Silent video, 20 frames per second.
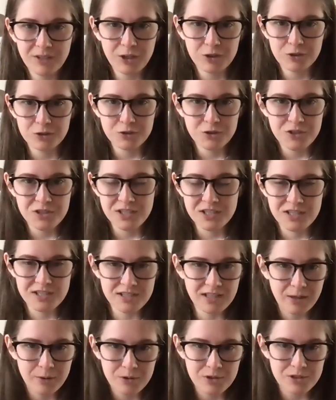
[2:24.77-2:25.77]
characteristics that
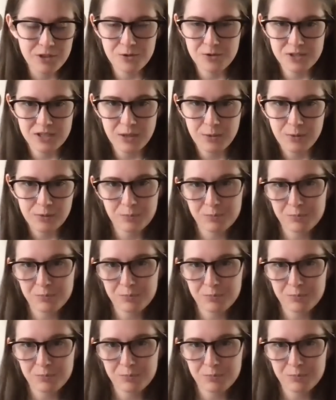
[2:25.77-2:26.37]
I would associate with